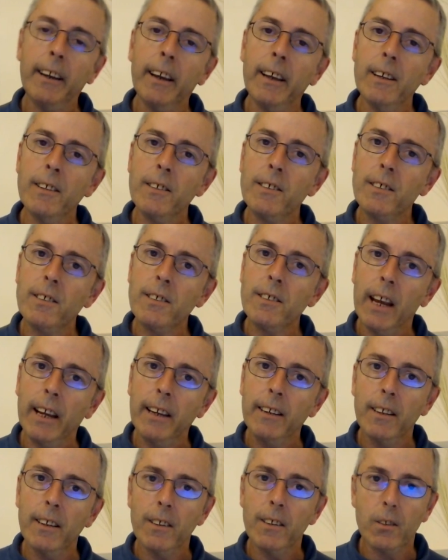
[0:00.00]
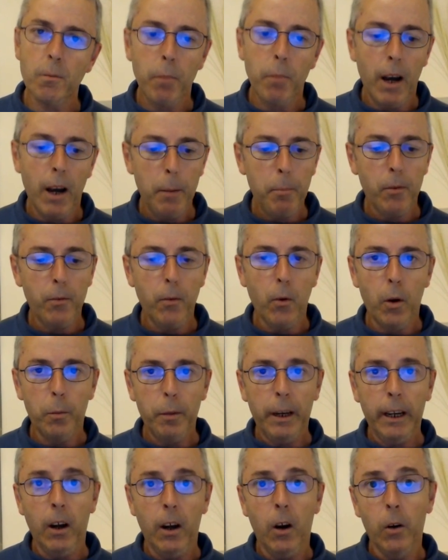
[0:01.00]
his status by
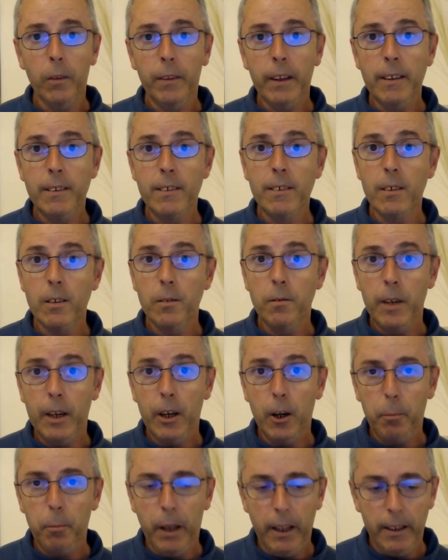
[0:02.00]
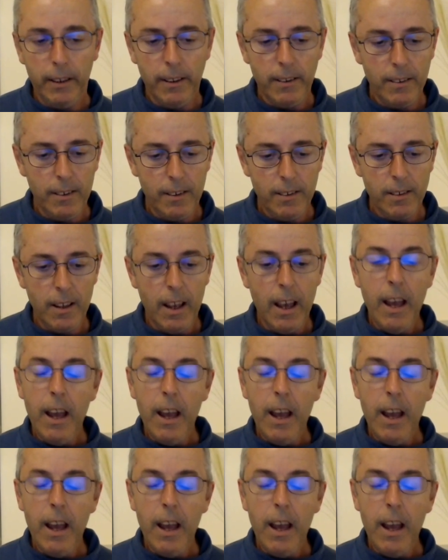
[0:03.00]
performing all these severe penances.